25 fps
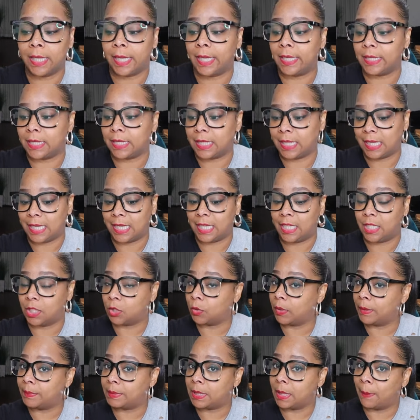Link is in the
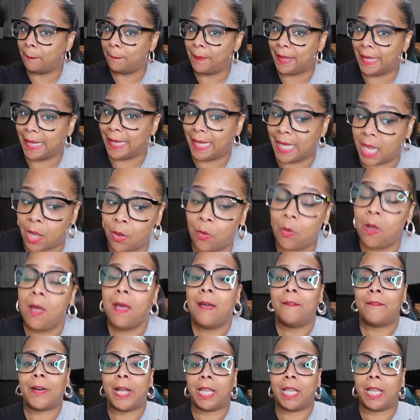description below.